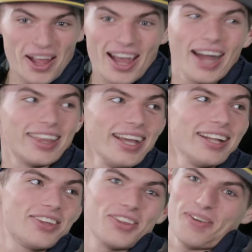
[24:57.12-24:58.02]
I think
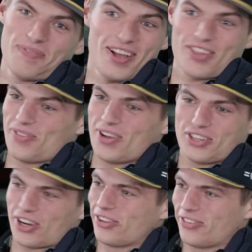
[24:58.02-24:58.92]
it just depends on
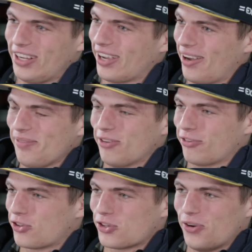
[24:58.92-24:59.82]
which country you go. I mean,
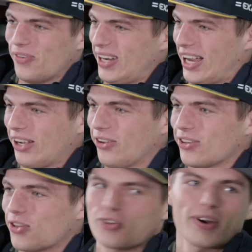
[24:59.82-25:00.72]
for sure, when I go
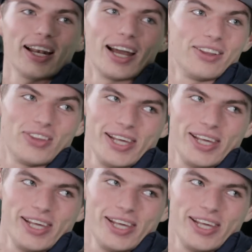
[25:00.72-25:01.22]
to Australia, it's